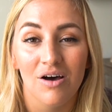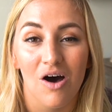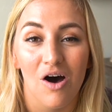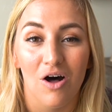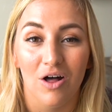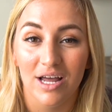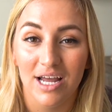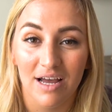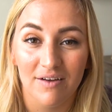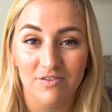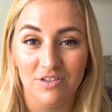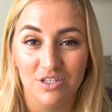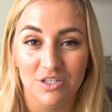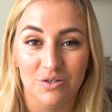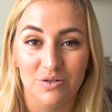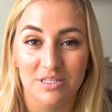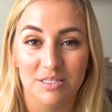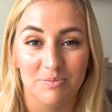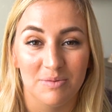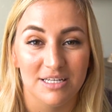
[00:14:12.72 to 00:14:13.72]
all I have to do
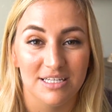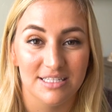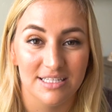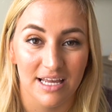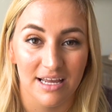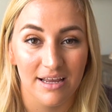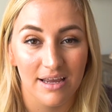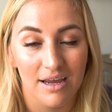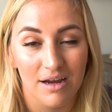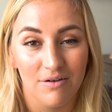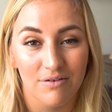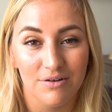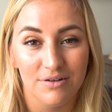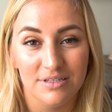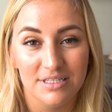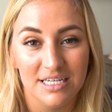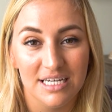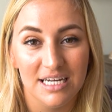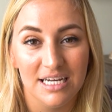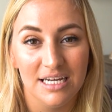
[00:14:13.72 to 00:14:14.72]
is my skincare
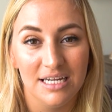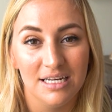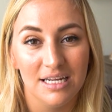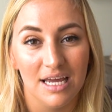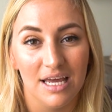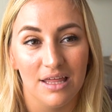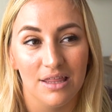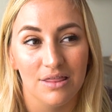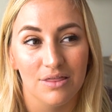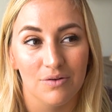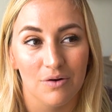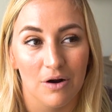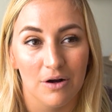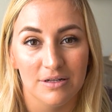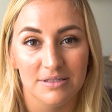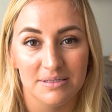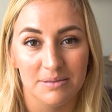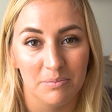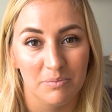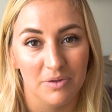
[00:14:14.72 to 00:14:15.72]
routine and throw
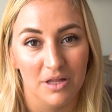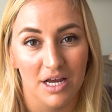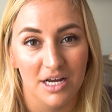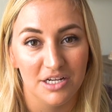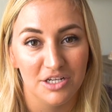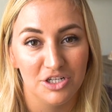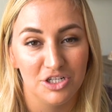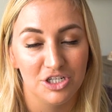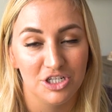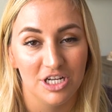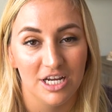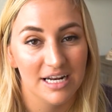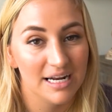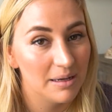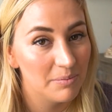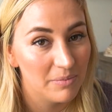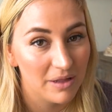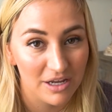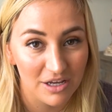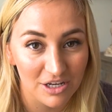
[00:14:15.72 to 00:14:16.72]
on some blush, and
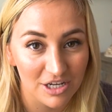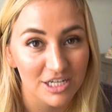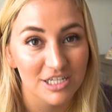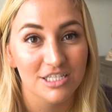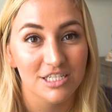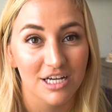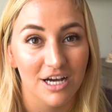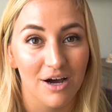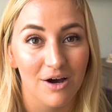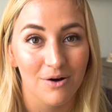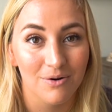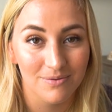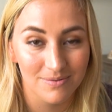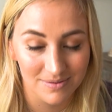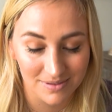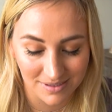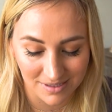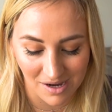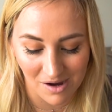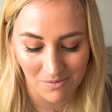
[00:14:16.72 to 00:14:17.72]
I'm like good to go.
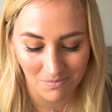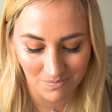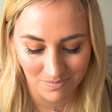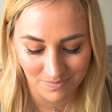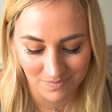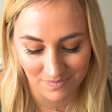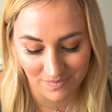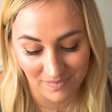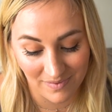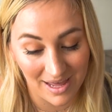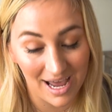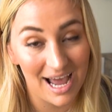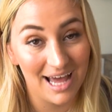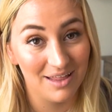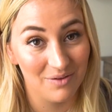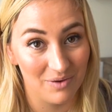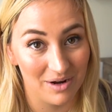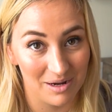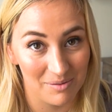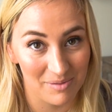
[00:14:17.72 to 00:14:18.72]
So I
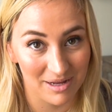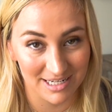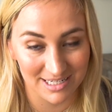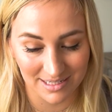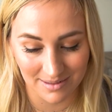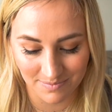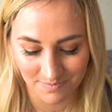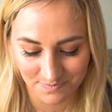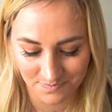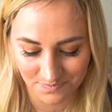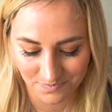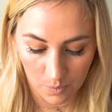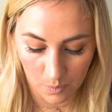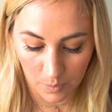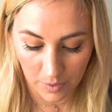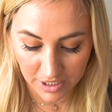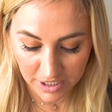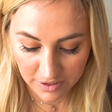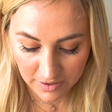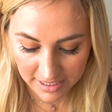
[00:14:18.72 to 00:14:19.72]
highly recommend it.
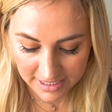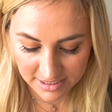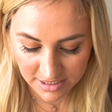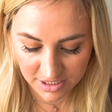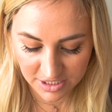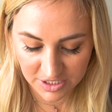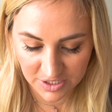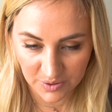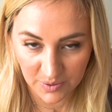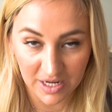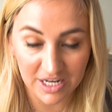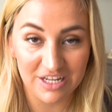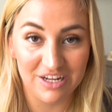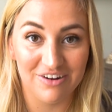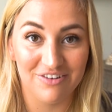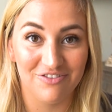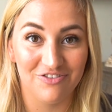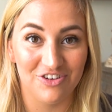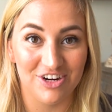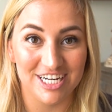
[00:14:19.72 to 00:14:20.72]
What do you like to do in
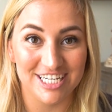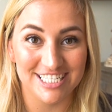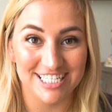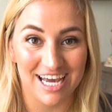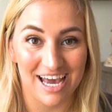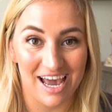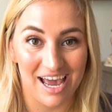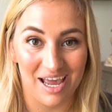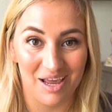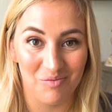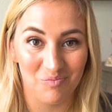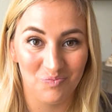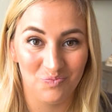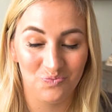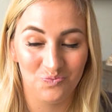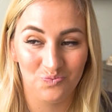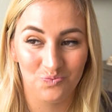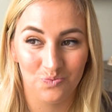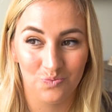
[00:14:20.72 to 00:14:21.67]
your free time?